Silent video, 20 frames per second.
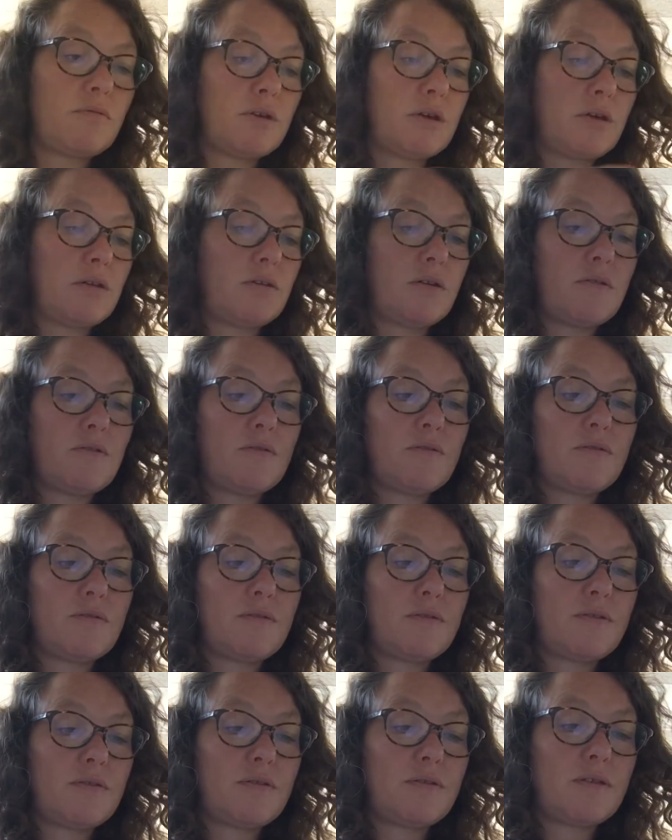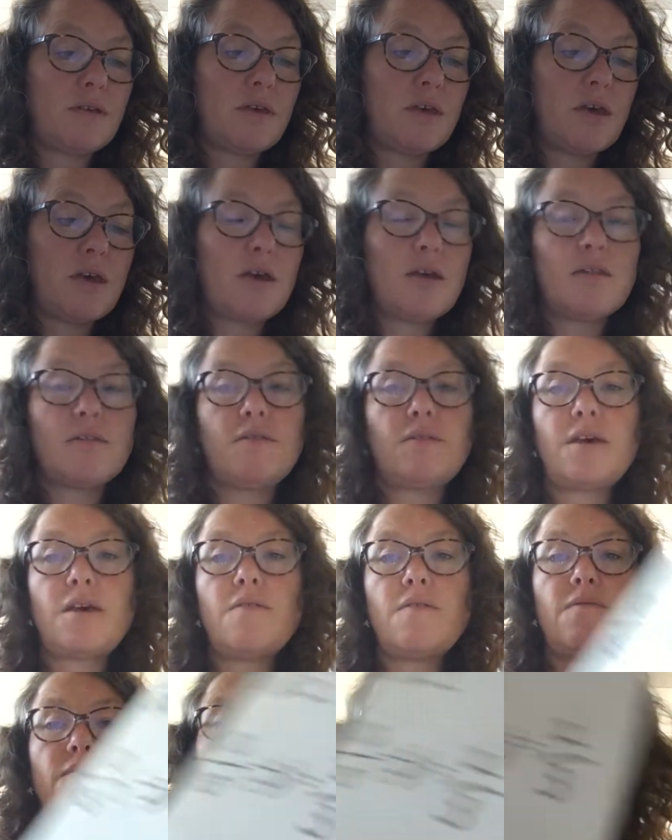3. So
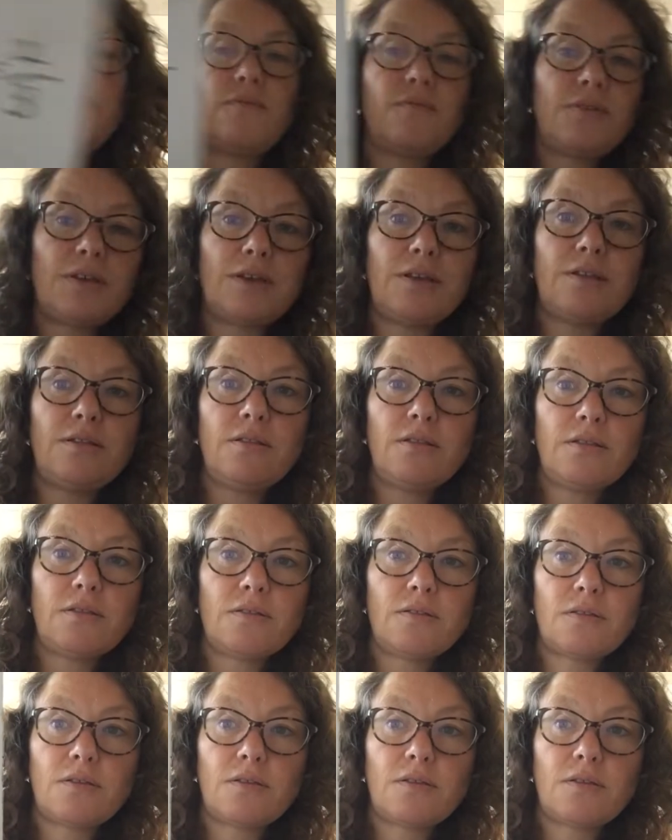10/15